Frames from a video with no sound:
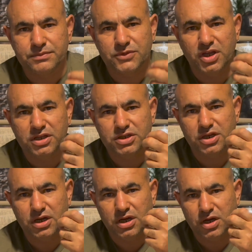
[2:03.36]
It's
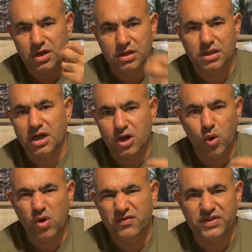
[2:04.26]
a lot of
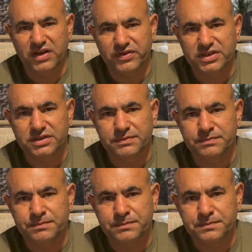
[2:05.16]
oak flavors.
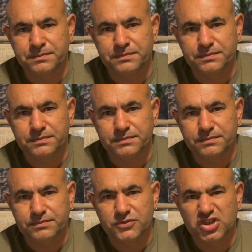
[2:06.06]

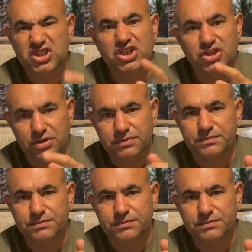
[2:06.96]
Cedar.